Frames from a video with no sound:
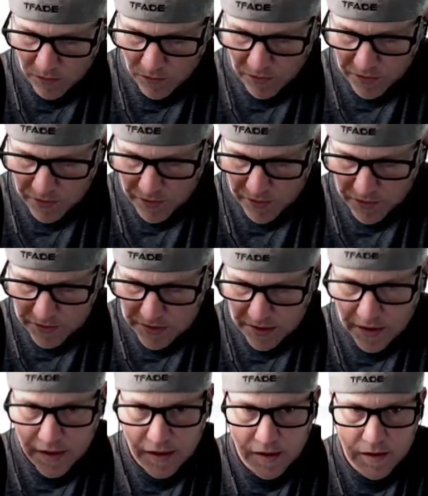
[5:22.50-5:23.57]
We'll throw those
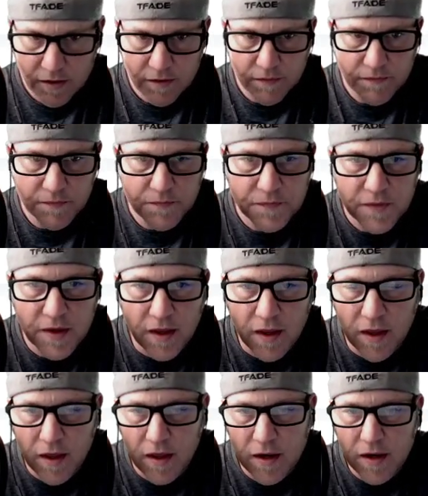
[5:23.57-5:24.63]
in there.
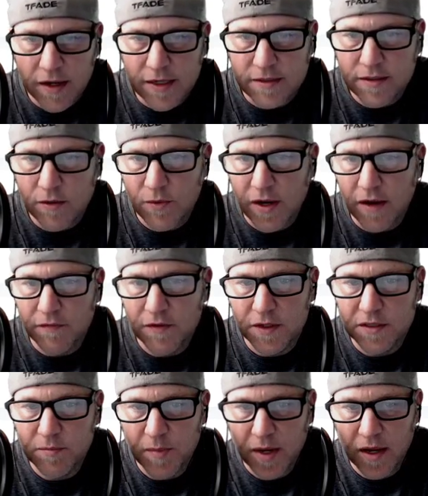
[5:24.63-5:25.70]
And like I said, we have to
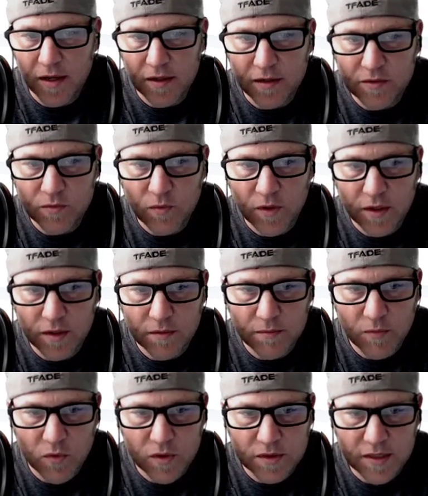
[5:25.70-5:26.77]
expand this
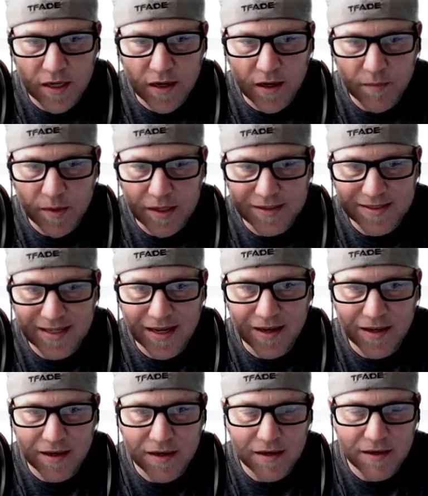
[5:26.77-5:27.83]
one more time and
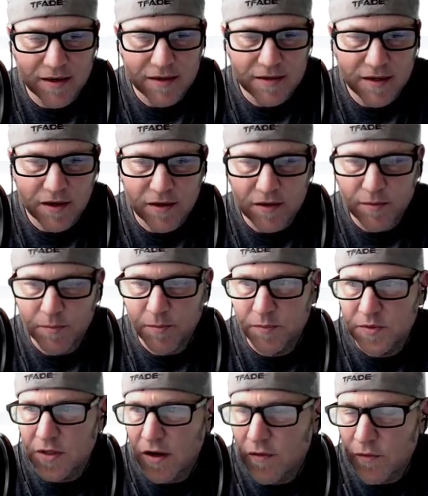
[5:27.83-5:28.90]
tell the
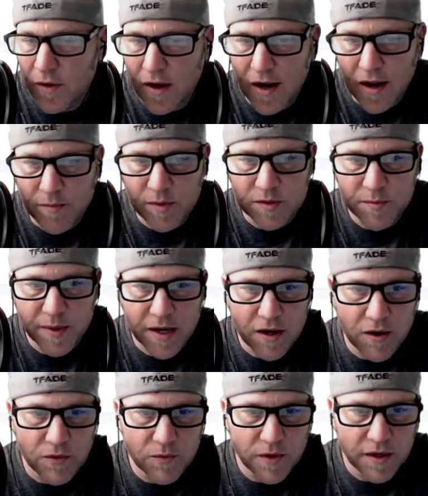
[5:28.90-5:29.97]
software how much
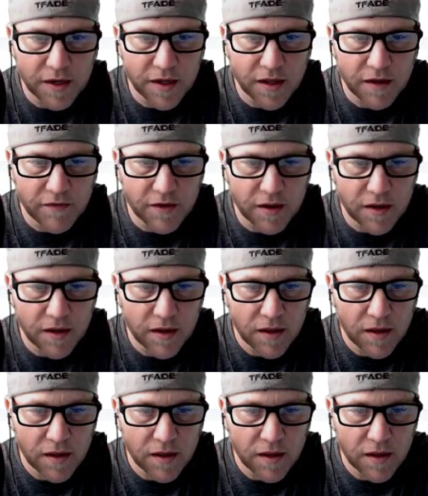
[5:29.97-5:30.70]
power we're going to give it.